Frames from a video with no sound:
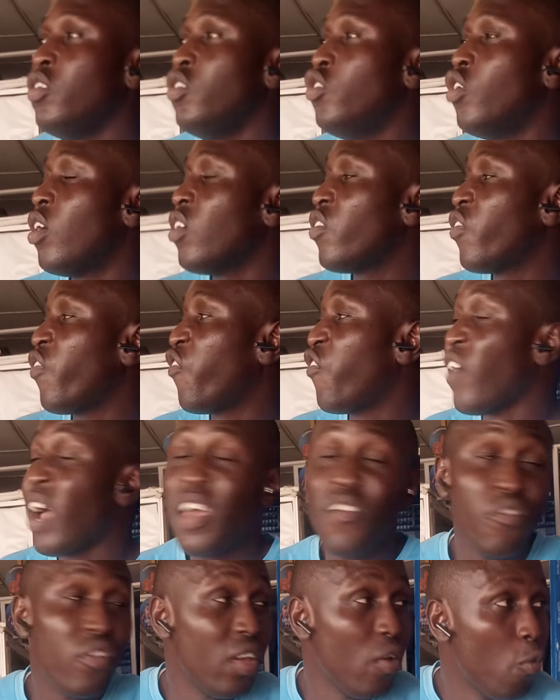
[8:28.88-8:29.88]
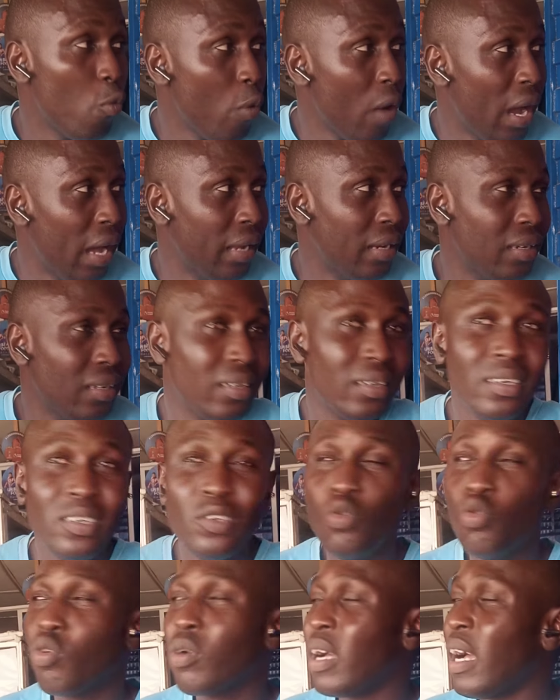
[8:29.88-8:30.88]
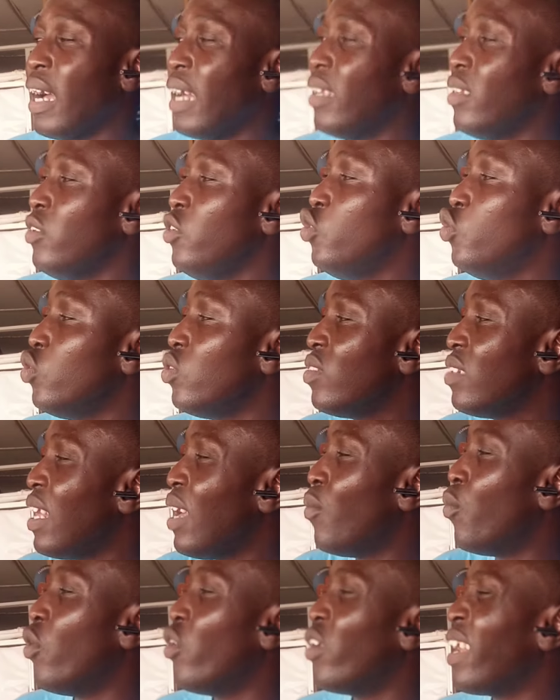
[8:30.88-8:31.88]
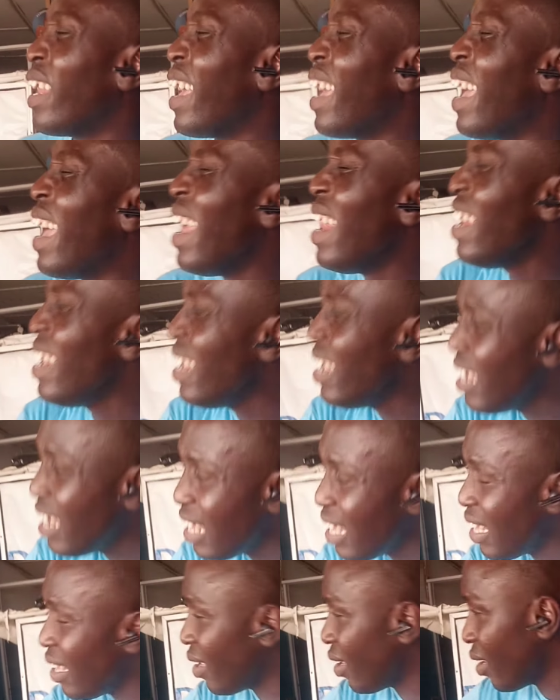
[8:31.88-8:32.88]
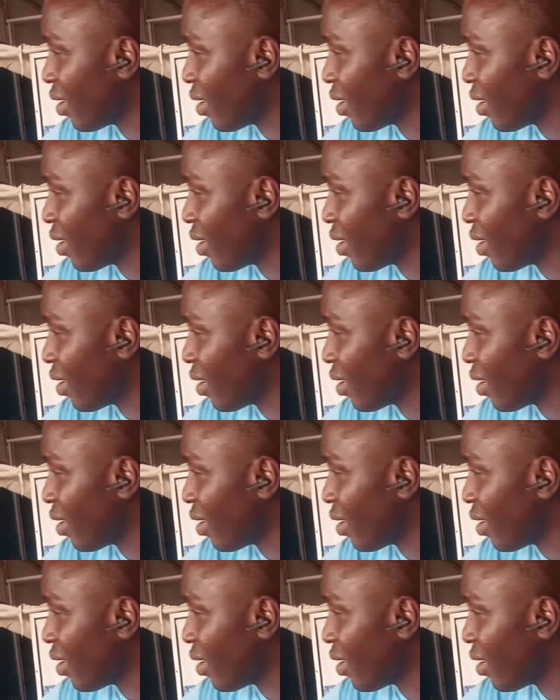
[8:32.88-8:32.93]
Those 5-in-1, you can use them on any